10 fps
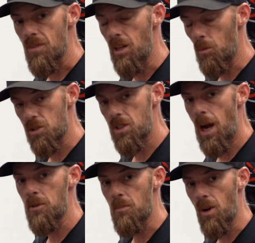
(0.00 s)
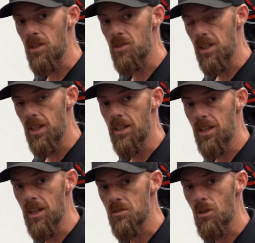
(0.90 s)
and it will stop the press in that
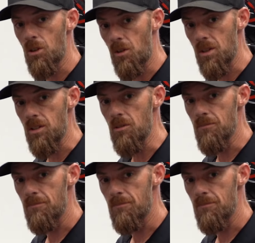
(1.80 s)
case, alerting you.